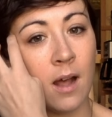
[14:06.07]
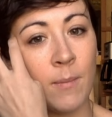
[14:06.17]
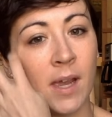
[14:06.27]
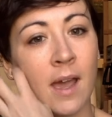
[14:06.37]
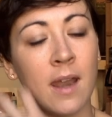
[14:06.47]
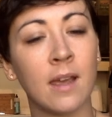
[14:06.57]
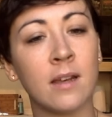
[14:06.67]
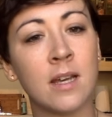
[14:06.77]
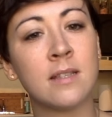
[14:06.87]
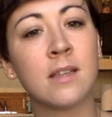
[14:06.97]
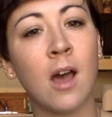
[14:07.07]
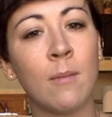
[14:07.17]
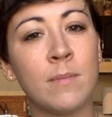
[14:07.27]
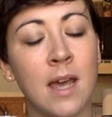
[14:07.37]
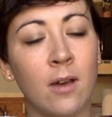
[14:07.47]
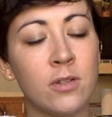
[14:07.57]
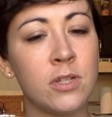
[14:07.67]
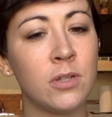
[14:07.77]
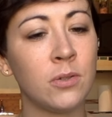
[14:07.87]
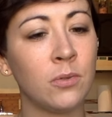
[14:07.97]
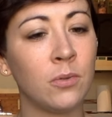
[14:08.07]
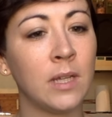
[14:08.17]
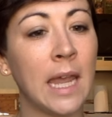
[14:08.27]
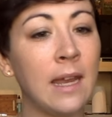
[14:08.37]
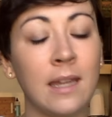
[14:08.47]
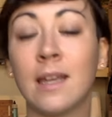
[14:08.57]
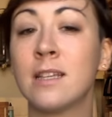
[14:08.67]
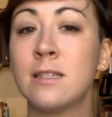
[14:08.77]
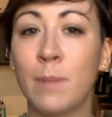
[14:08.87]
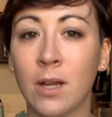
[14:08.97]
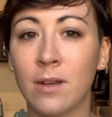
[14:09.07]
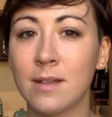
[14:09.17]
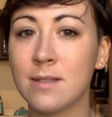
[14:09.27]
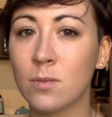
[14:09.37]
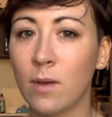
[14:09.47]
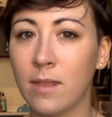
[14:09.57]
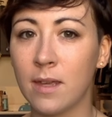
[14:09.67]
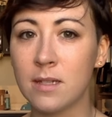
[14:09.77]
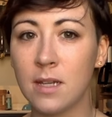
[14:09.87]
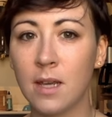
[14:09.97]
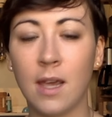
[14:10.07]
It kind of does come down to gaining experience with it